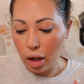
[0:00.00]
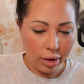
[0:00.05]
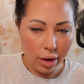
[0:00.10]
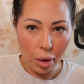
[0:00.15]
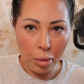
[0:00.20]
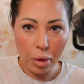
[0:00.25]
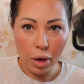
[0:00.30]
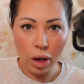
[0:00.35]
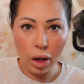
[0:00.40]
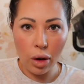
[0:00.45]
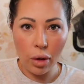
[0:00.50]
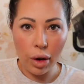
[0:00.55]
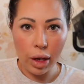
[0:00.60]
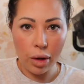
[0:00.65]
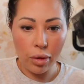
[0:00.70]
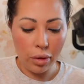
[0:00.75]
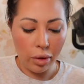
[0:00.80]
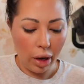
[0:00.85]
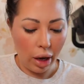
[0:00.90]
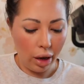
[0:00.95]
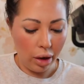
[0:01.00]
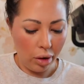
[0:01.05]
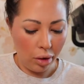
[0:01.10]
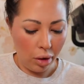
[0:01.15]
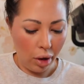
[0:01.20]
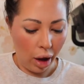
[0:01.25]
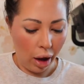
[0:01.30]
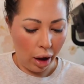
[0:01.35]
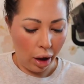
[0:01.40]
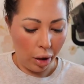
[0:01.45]
So I'm going to go in and
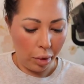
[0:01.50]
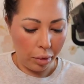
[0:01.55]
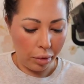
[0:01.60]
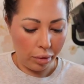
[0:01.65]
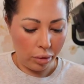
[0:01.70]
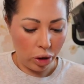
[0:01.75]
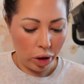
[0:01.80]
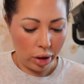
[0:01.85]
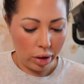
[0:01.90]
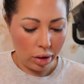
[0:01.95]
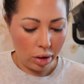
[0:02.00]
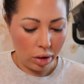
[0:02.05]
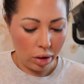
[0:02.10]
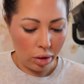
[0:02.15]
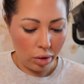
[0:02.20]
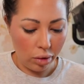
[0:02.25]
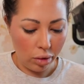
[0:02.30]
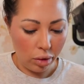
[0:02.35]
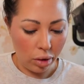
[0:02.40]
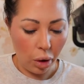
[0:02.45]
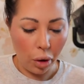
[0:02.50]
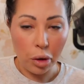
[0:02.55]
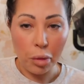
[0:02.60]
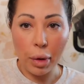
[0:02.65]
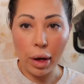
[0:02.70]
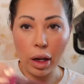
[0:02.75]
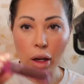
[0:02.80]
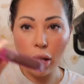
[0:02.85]
um, just go with my